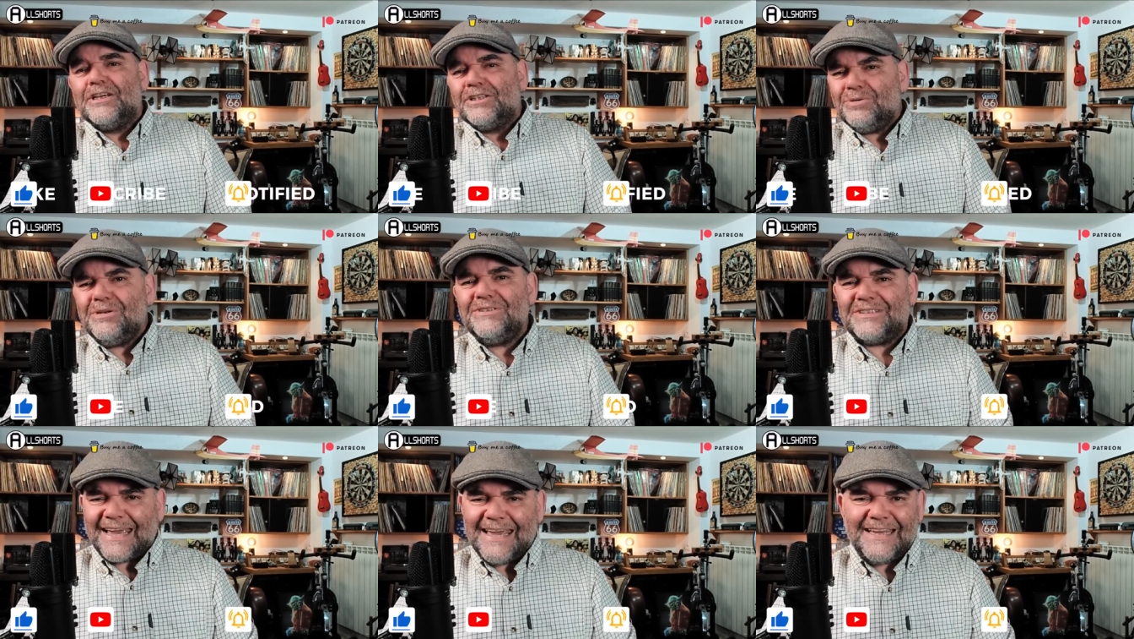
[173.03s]
well,
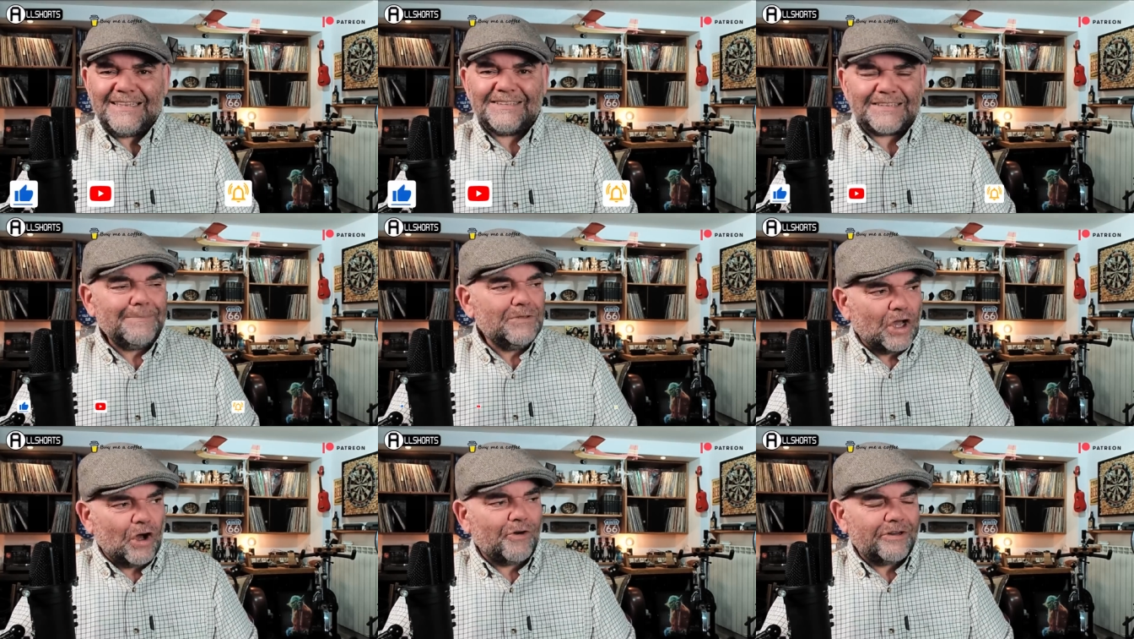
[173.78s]
taking some
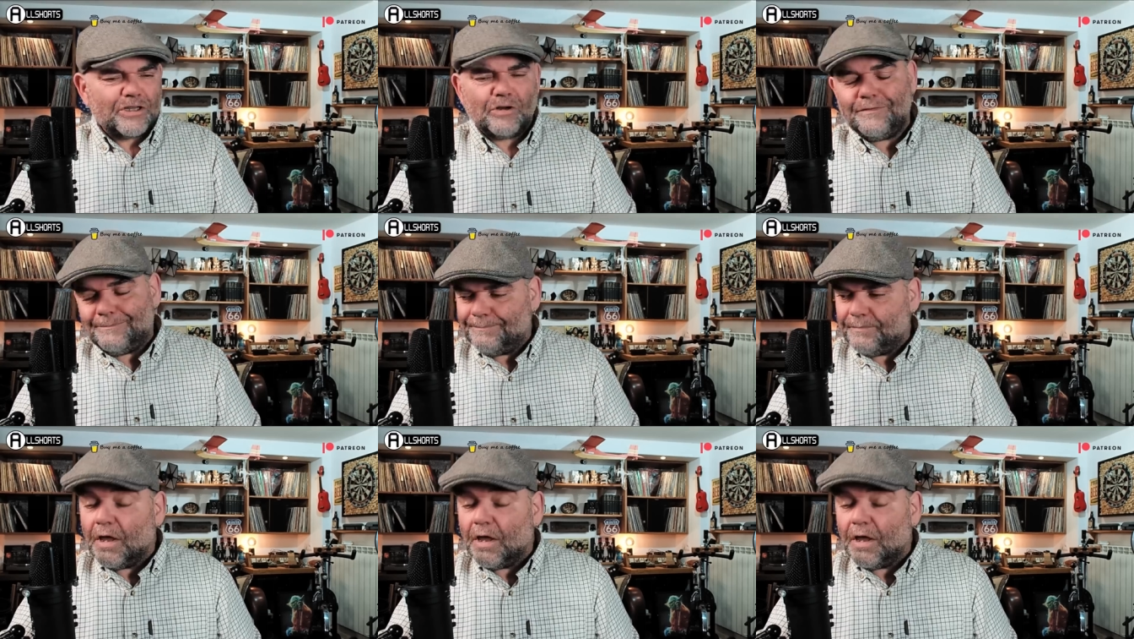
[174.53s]
kind of